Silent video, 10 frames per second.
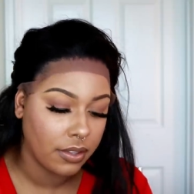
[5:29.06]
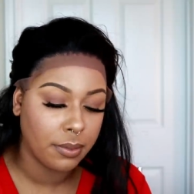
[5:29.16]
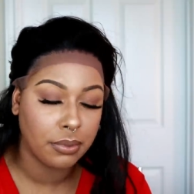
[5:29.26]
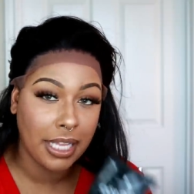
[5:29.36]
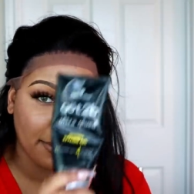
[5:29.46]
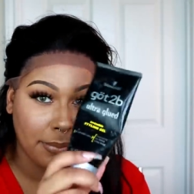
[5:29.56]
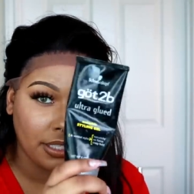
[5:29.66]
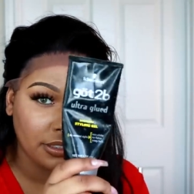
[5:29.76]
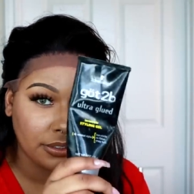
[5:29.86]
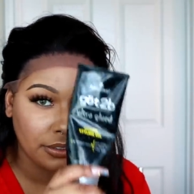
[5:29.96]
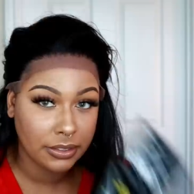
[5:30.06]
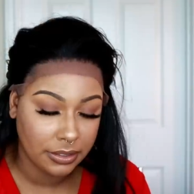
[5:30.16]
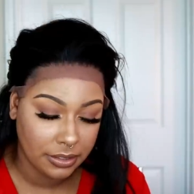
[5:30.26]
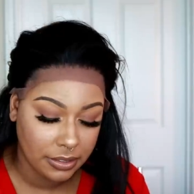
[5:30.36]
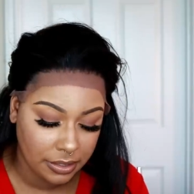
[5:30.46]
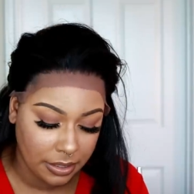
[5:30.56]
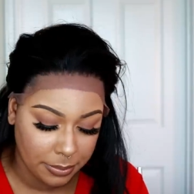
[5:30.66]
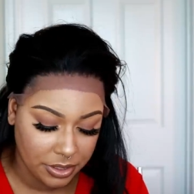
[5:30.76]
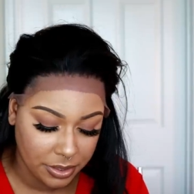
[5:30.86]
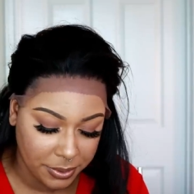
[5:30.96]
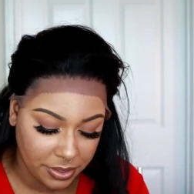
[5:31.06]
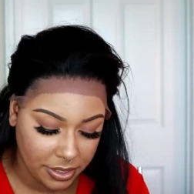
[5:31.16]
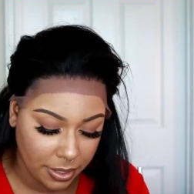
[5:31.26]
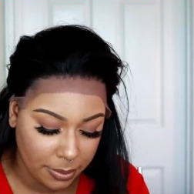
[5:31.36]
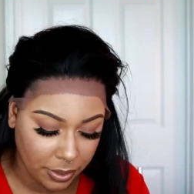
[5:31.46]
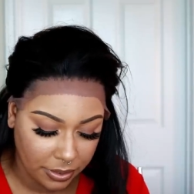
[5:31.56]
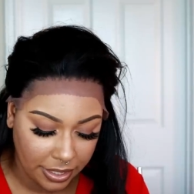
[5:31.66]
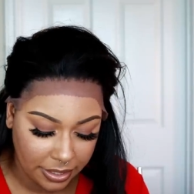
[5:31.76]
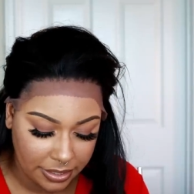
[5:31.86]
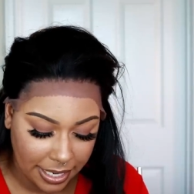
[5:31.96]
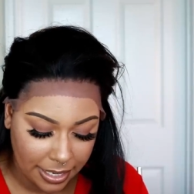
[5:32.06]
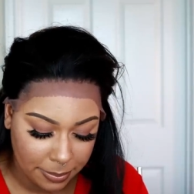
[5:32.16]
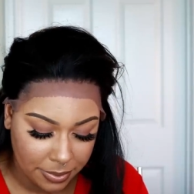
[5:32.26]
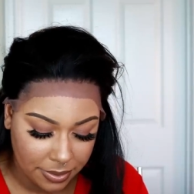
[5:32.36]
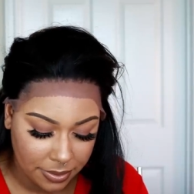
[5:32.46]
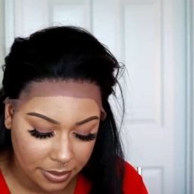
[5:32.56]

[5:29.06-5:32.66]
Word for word: black bottle and just put some on the ear tabs.